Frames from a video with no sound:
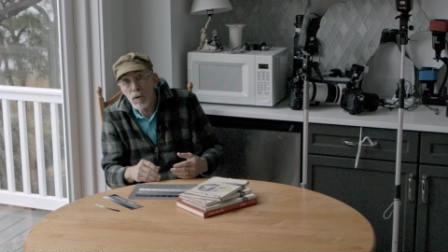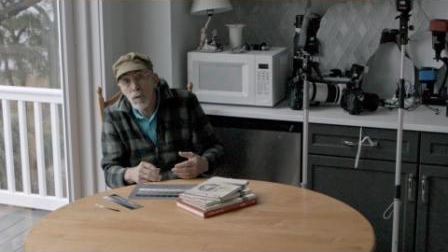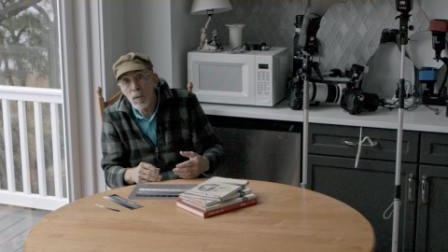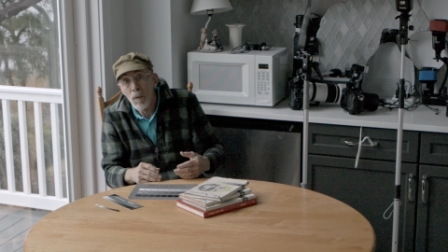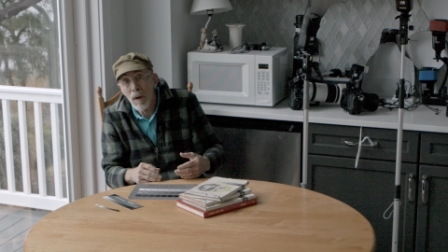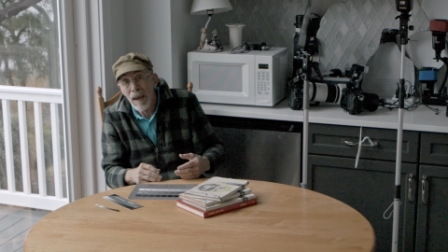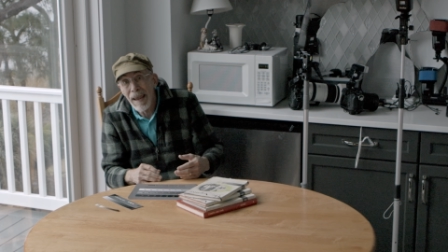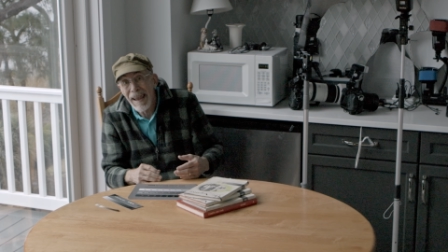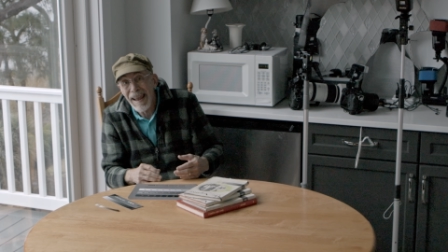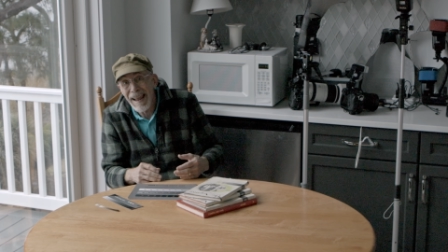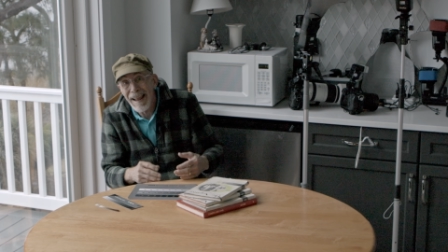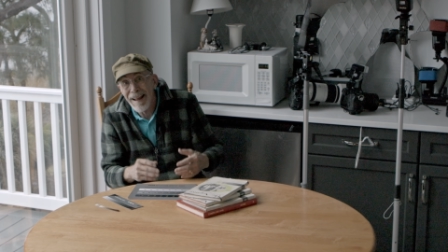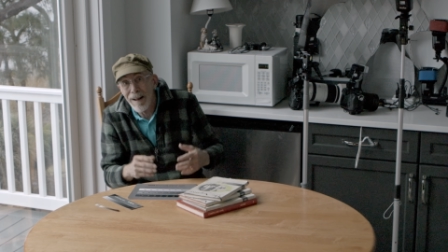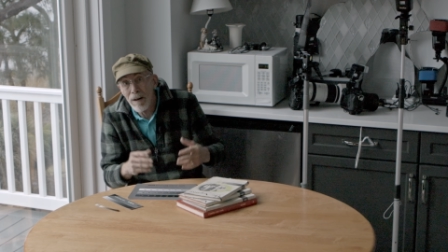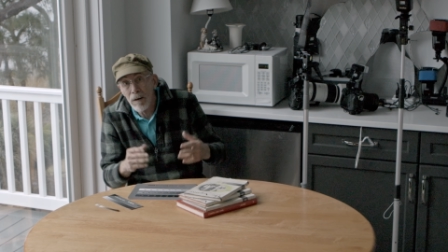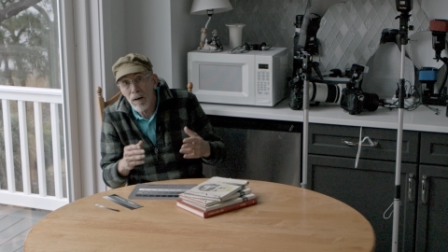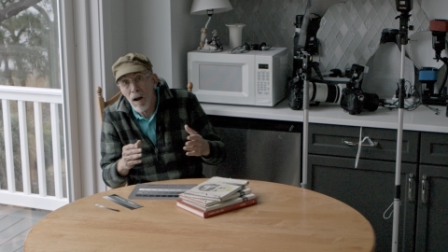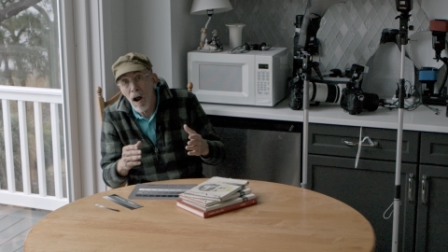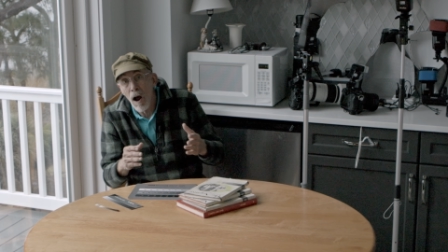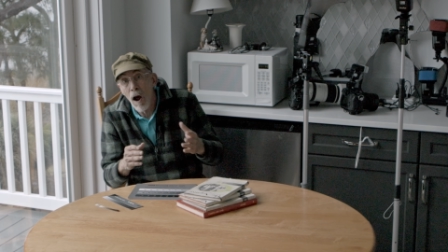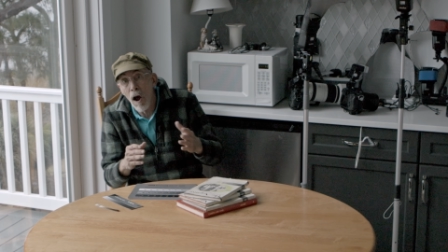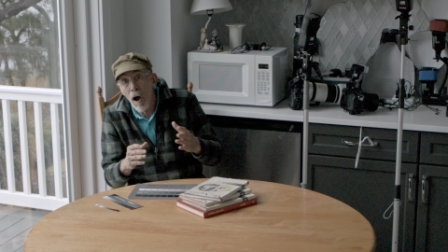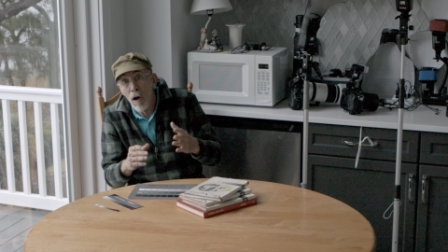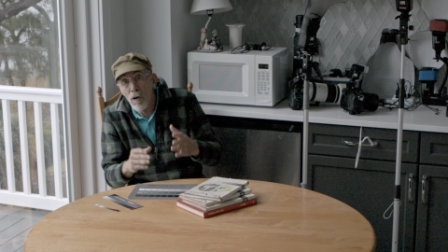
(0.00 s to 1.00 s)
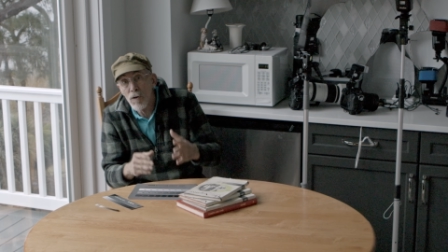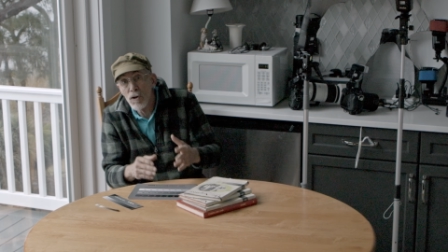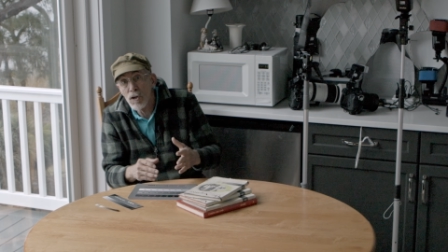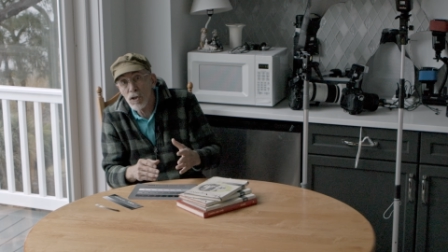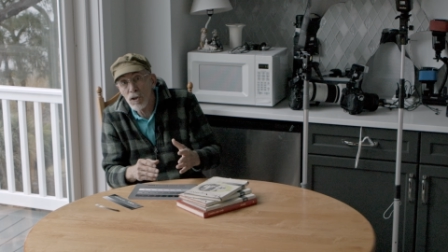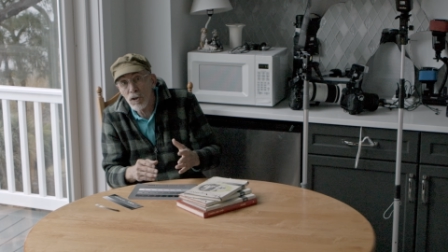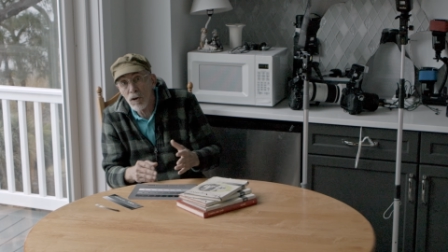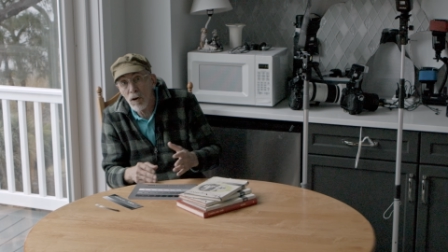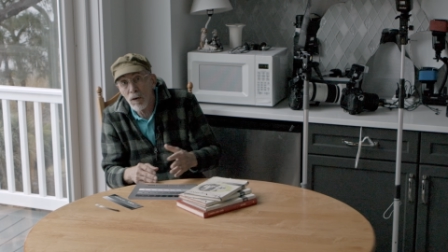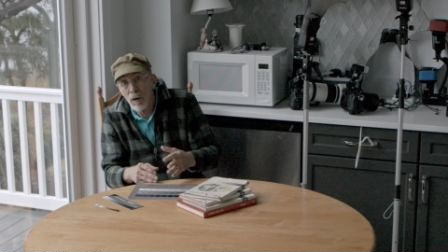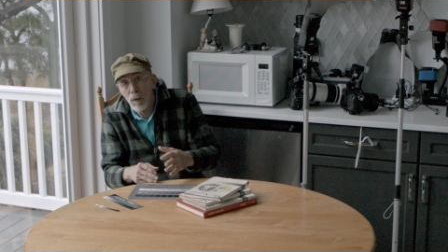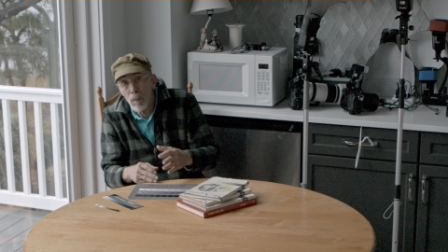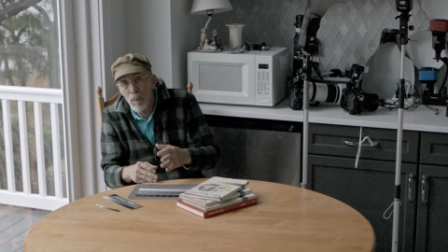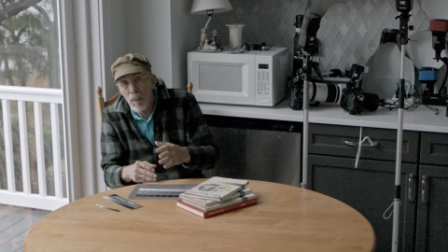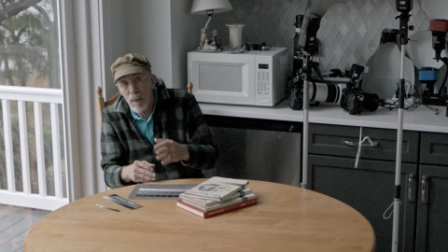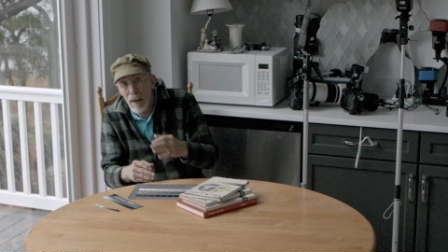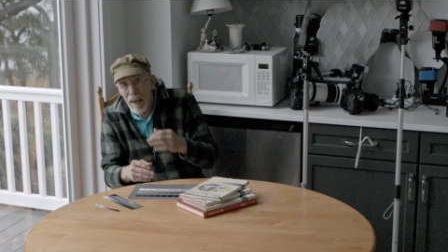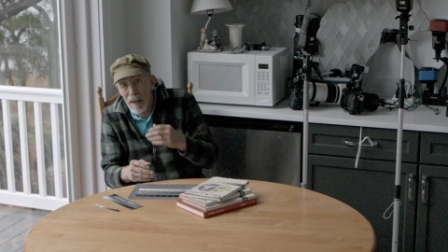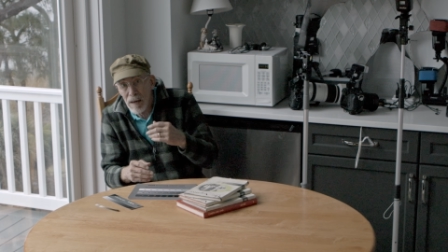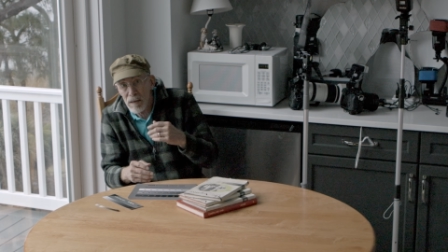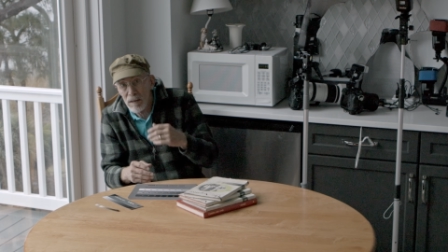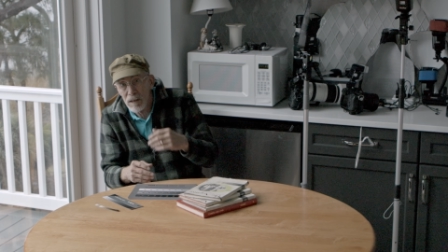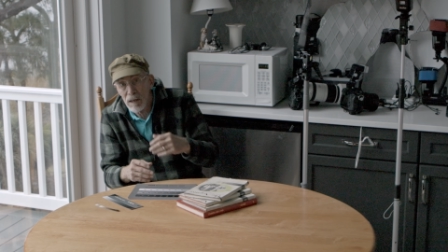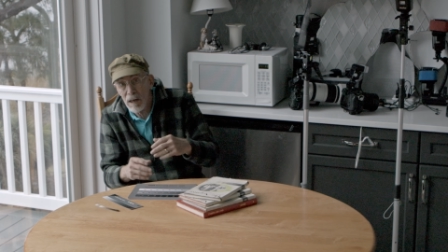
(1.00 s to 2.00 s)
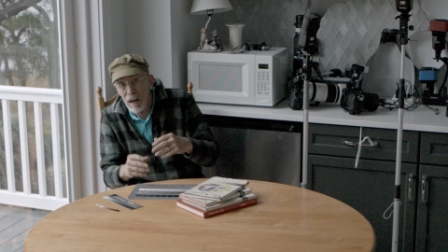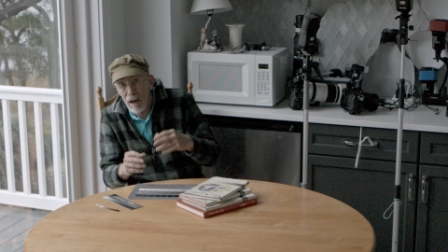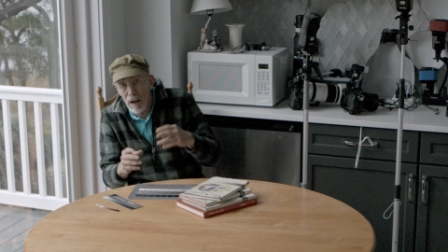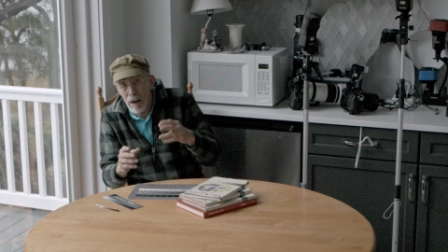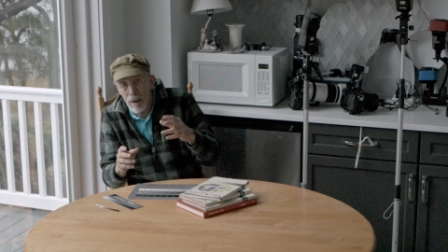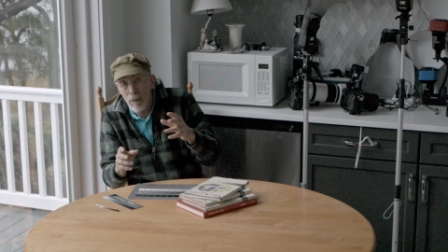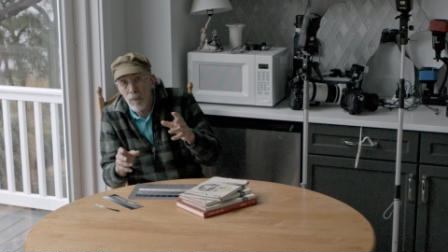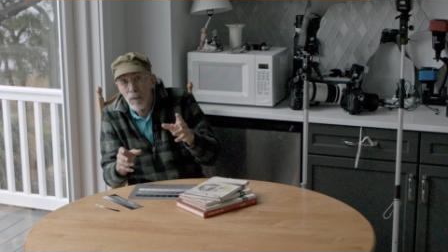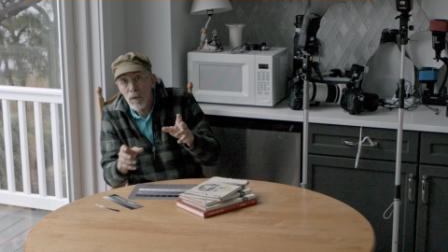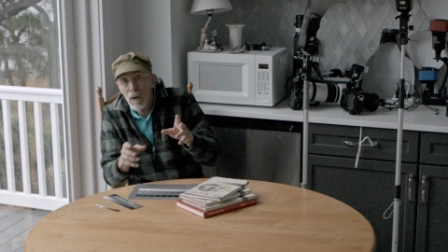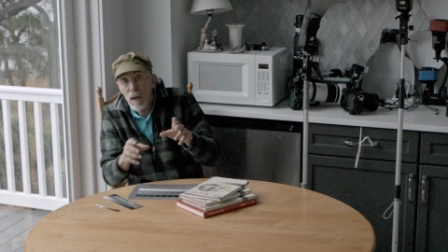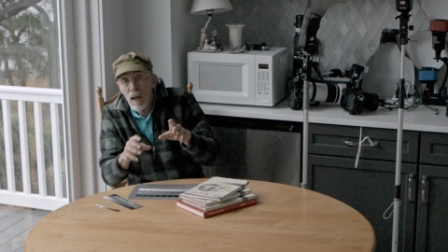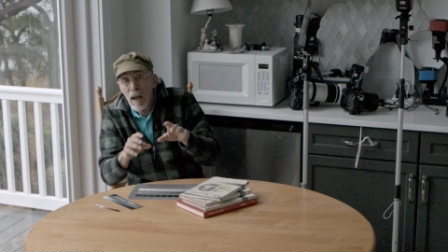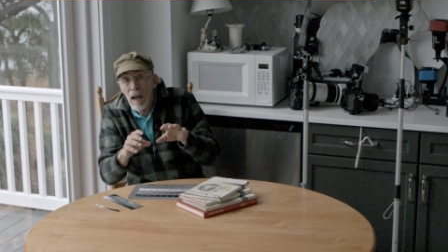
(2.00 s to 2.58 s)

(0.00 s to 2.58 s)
you had unsharp masking